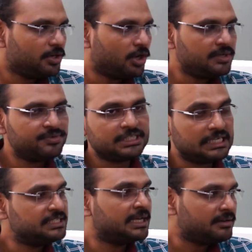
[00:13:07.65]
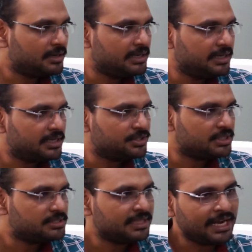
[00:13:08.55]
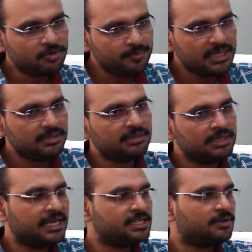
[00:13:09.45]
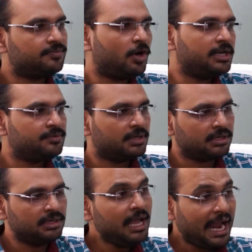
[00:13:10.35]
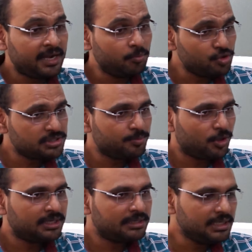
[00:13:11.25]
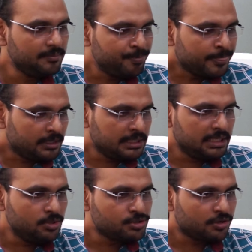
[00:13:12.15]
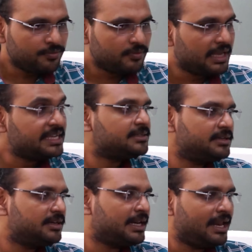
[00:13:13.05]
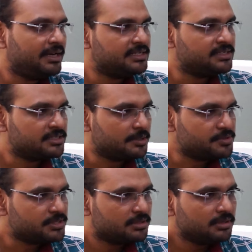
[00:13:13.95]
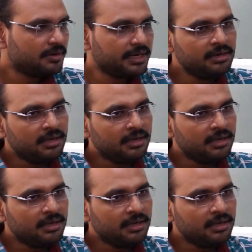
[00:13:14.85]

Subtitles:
Artificial general intelligence. That will be the case of and most importantly, the use of extended reality systems, right?